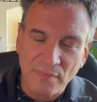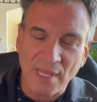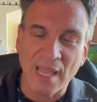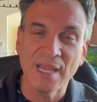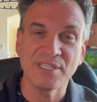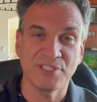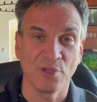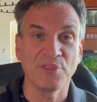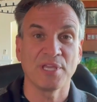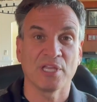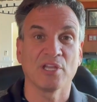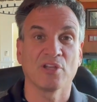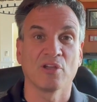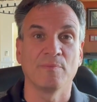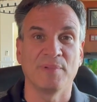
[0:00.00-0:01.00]
I still think
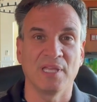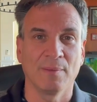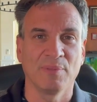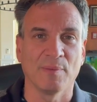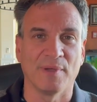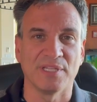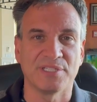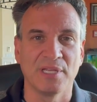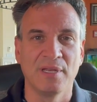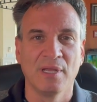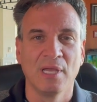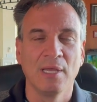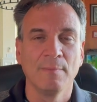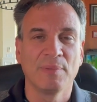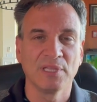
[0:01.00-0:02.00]
it could be implemented,
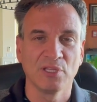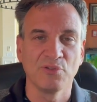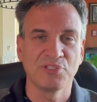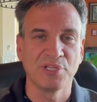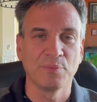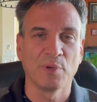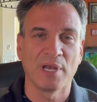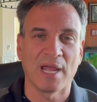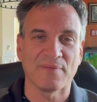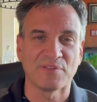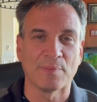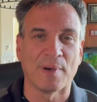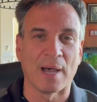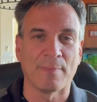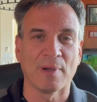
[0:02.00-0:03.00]
but Lucid would have to
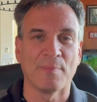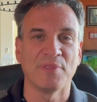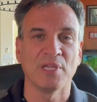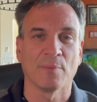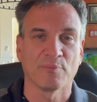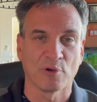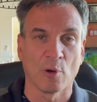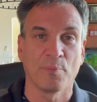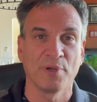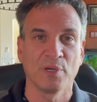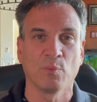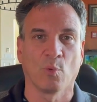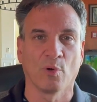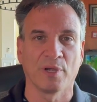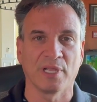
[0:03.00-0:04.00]
pop up the appropriate
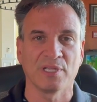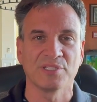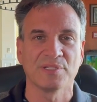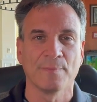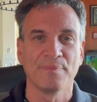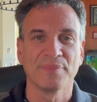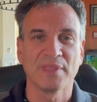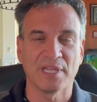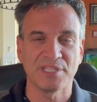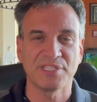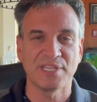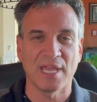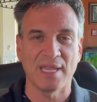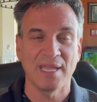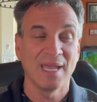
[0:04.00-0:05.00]
warnings that
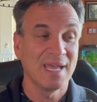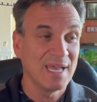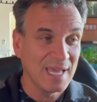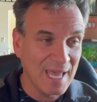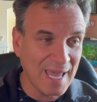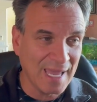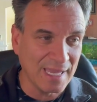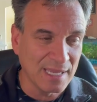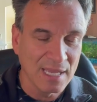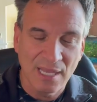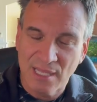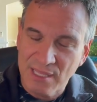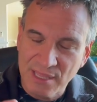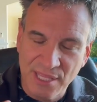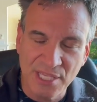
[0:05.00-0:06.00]
say, hey,
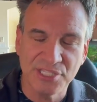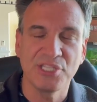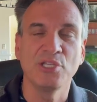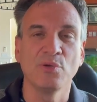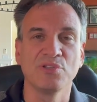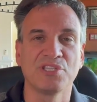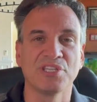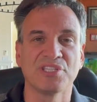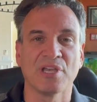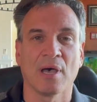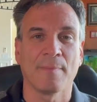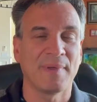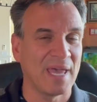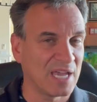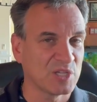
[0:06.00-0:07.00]
this uses
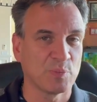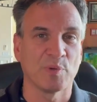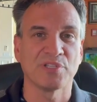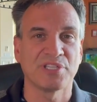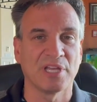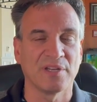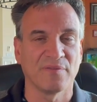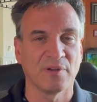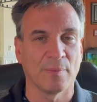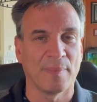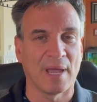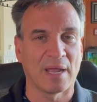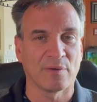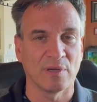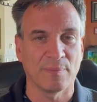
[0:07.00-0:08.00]
up X% of your
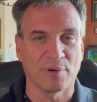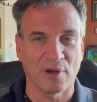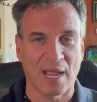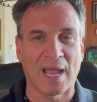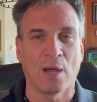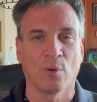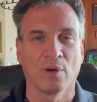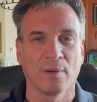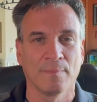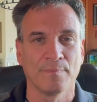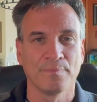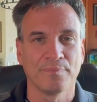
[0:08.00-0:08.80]
battery per hour,